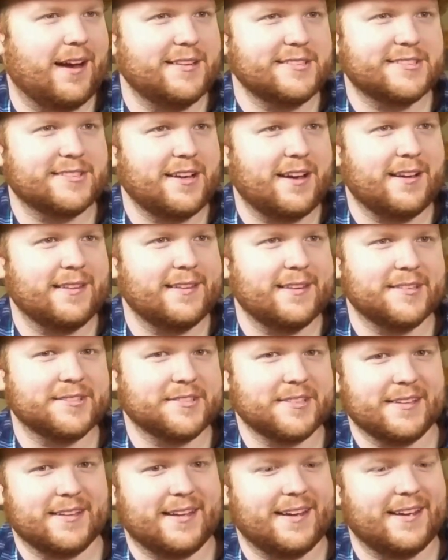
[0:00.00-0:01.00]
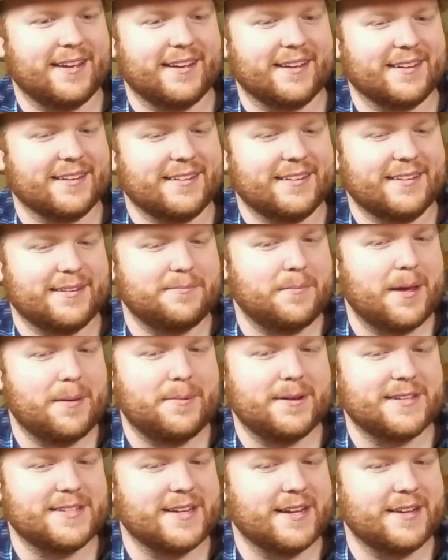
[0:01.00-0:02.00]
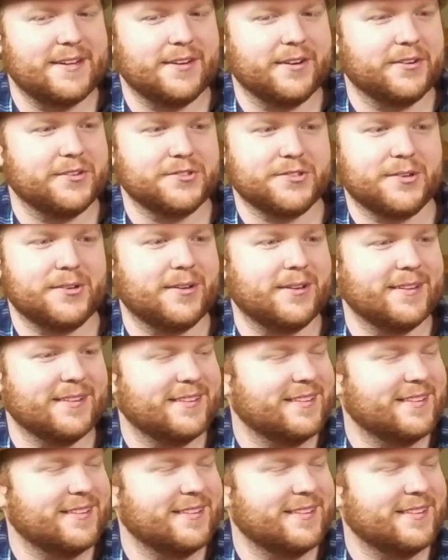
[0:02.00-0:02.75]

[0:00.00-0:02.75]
Like, I saw this at, like, maybe 10 years